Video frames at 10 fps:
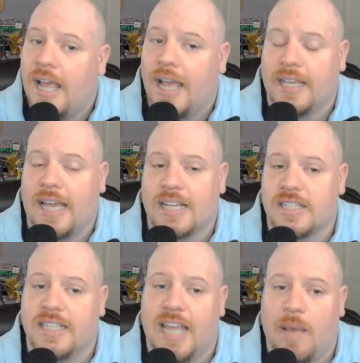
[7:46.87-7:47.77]
Heck,
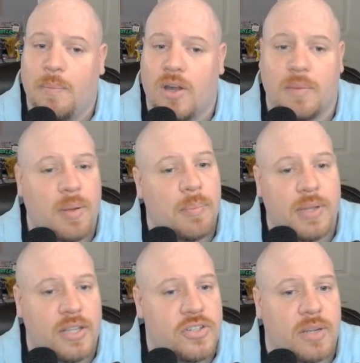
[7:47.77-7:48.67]
actually, Capcom
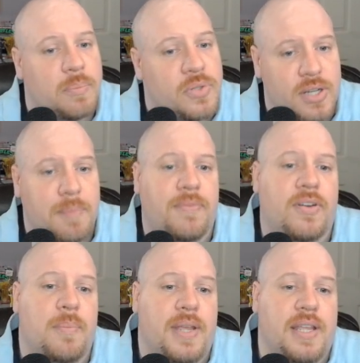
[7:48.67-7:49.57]
completely jumped ship
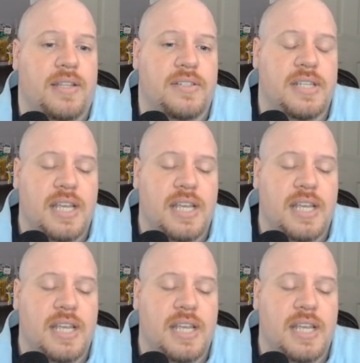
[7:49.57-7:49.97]
for a bit.